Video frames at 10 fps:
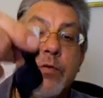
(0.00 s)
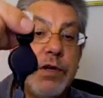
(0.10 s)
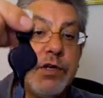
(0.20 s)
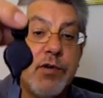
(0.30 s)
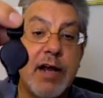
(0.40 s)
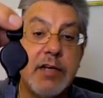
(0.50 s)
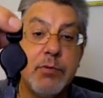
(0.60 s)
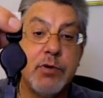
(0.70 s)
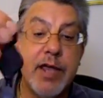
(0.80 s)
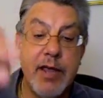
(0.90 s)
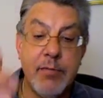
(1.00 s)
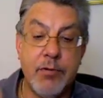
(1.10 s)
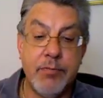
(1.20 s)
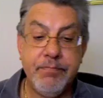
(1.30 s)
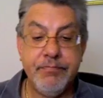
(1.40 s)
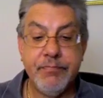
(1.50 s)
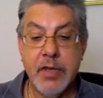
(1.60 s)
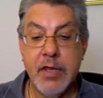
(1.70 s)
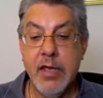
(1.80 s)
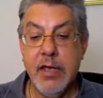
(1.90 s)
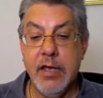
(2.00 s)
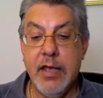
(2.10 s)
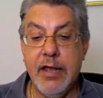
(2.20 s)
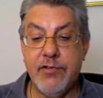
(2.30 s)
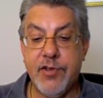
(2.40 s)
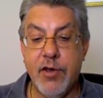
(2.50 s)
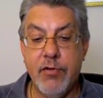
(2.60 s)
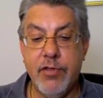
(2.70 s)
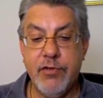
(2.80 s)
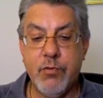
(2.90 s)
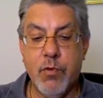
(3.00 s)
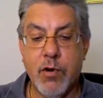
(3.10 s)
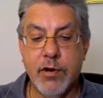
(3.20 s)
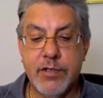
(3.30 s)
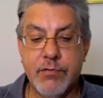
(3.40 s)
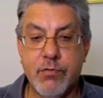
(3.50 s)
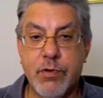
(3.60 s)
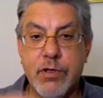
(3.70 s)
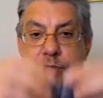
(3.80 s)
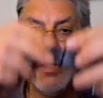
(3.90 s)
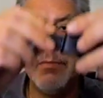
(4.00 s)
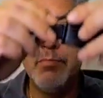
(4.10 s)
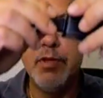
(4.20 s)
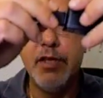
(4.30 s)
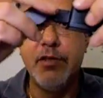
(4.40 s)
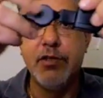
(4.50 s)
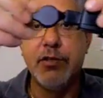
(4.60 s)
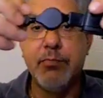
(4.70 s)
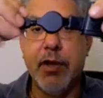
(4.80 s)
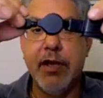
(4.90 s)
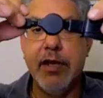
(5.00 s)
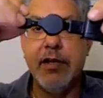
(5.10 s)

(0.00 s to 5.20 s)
retractable cable. And so this works real simply. You just plug it